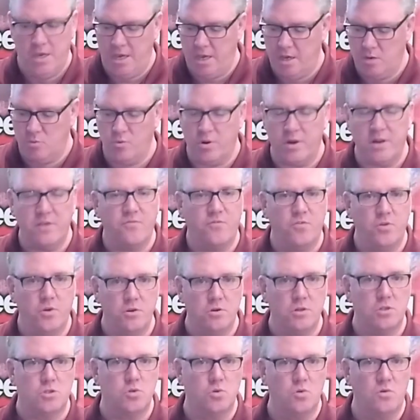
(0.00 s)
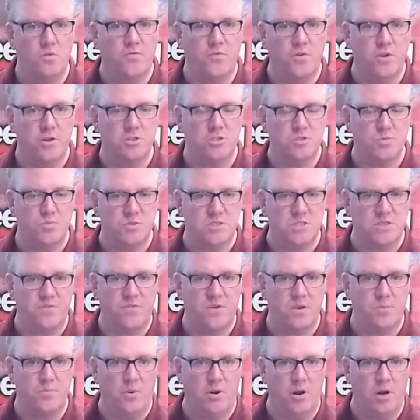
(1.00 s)
and ready for you to tool for your
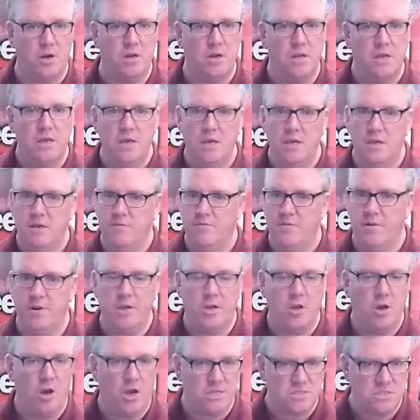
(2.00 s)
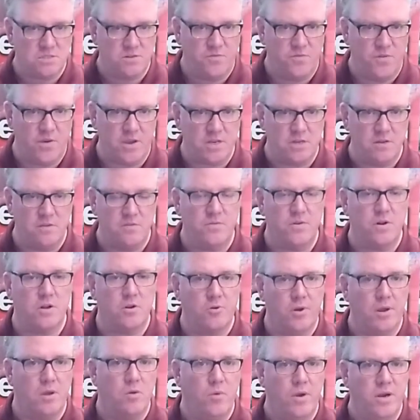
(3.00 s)
specific part. Very cost effective and a
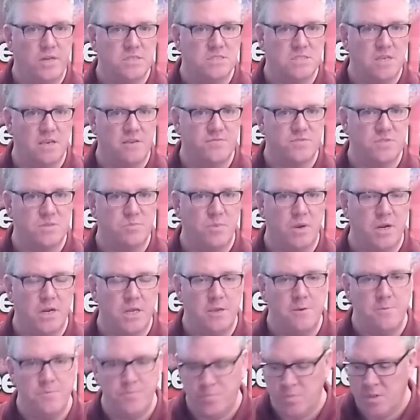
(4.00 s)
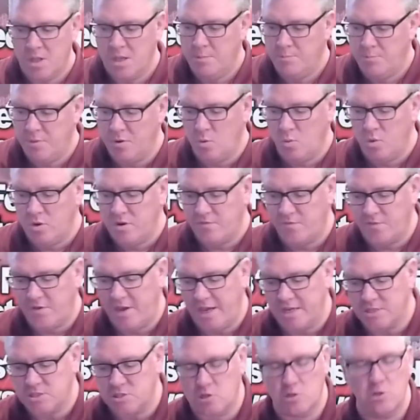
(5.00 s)
great way to save some money. But what if
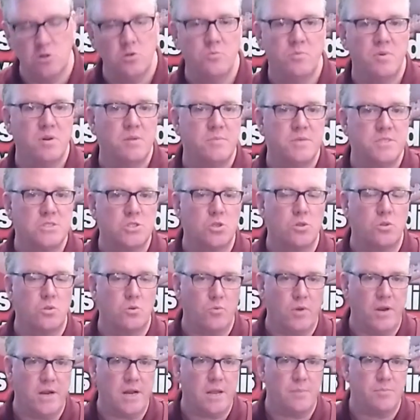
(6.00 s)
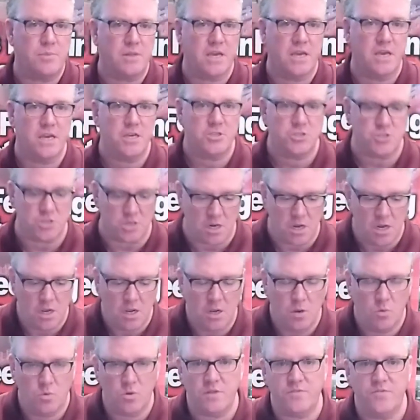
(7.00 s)
cast aluminum isn't the right application?
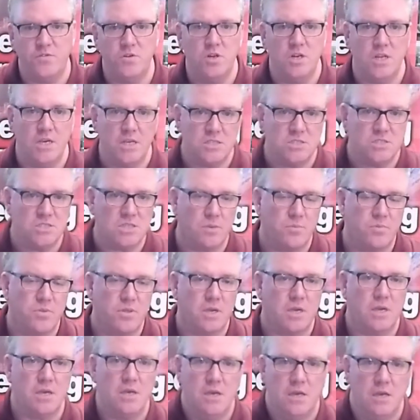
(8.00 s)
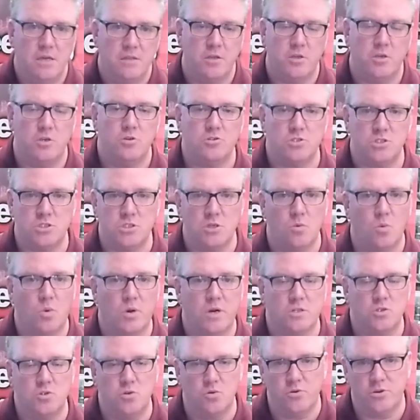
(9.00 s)
What if you need something that you still
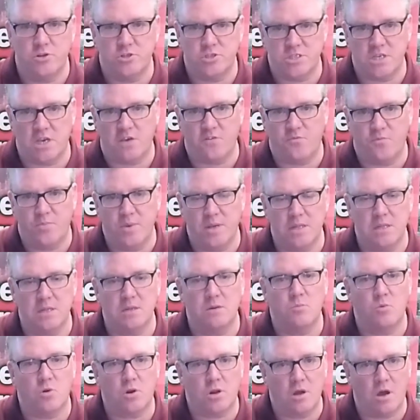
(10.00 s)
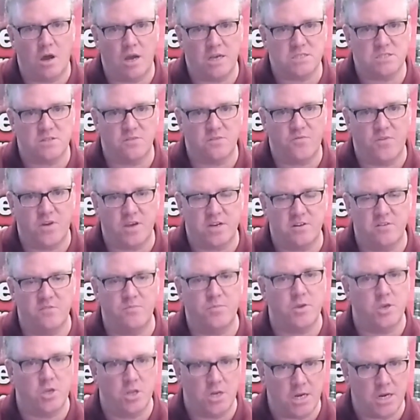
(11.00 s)
want to tool yourself, be a little more cost effective,
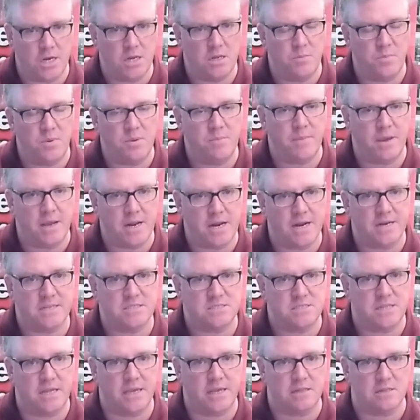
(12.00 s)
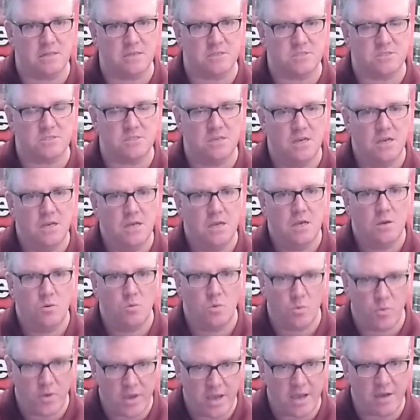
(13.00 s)
but you need it to be made out of stainless?
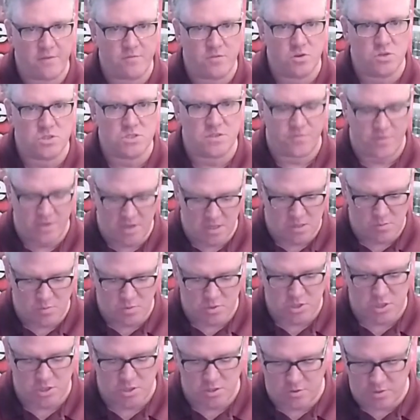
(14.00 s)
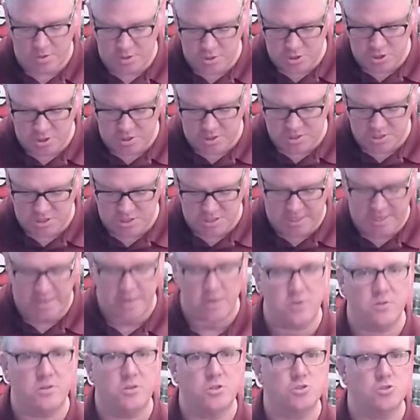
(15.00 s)
Well, we have those available too. And as you can see
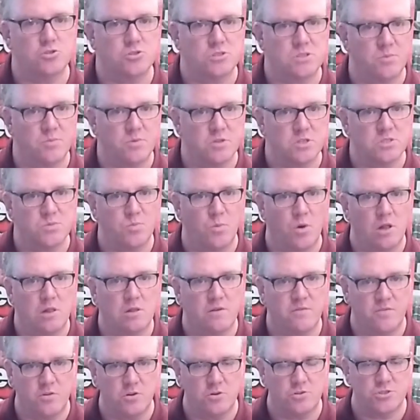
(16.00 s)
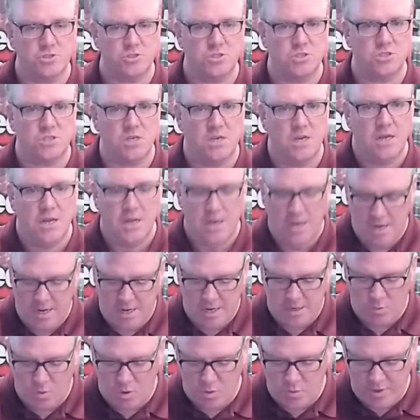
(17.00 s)
here, these are some of the smaller versions.
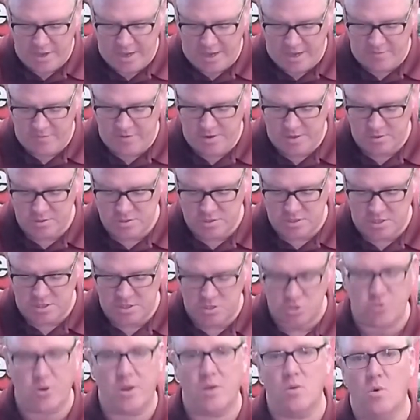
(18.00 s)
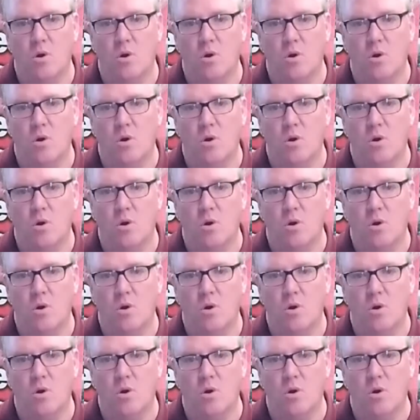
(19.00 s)
What we have here is a straight